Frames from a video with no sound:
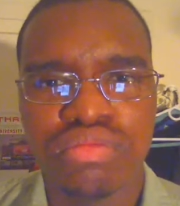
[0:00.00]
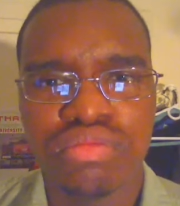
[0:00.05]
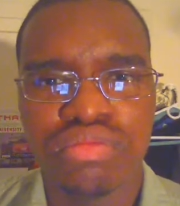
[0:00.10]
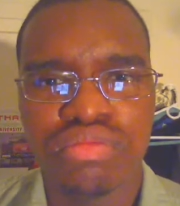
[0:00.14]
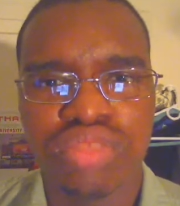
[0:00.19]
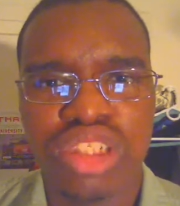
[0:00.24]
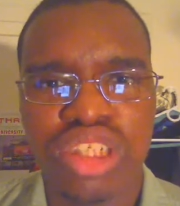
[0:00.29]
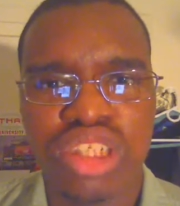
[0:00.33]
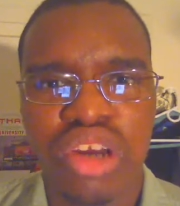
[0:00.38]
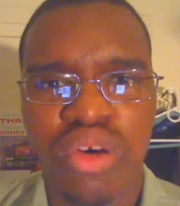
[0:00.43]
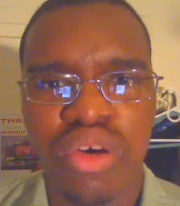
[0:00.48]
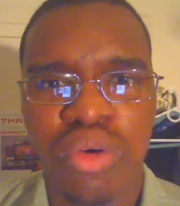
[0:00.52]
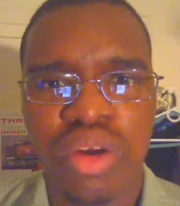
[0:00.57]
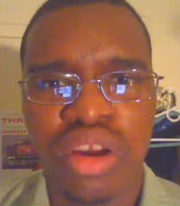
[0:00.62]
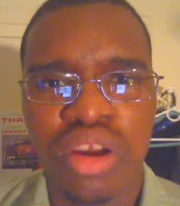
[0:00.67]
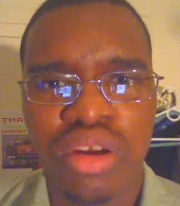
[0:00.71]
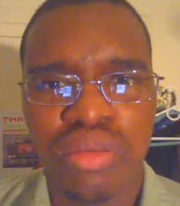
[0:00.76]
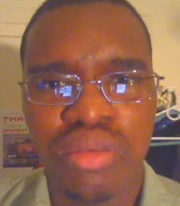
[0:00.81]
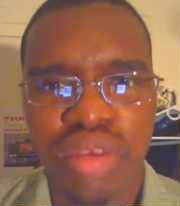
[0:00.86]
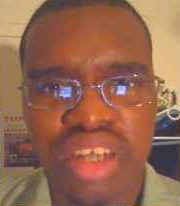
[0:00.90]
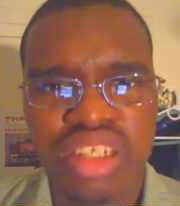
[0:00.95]
So,
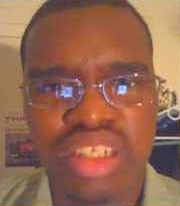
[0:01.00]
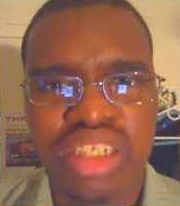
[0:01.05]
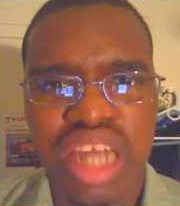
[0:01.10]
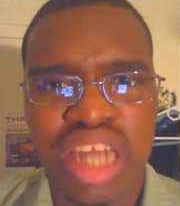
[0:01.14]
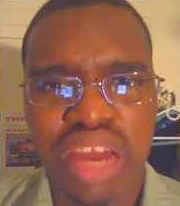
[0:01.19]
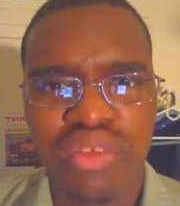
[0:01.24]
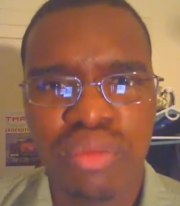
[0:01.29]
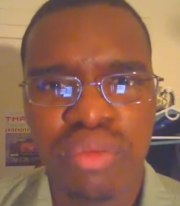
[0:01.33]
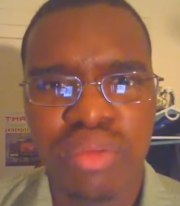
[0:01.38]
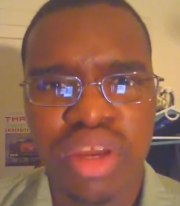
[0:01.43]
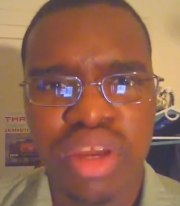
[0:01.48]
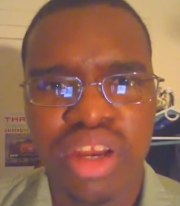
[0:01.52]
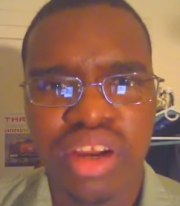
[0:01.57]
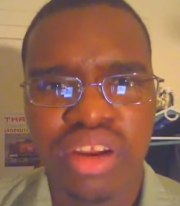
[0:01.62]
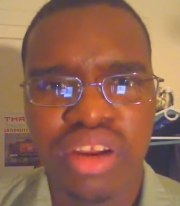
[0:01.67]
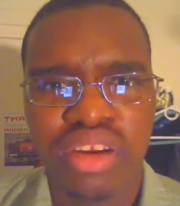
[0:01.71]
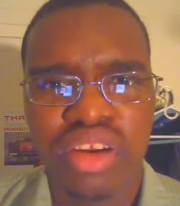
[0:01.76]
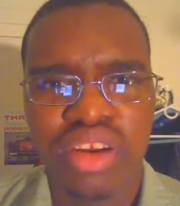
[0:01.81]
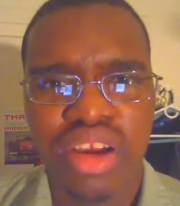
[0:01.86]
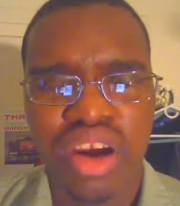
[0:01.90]
it's time for me to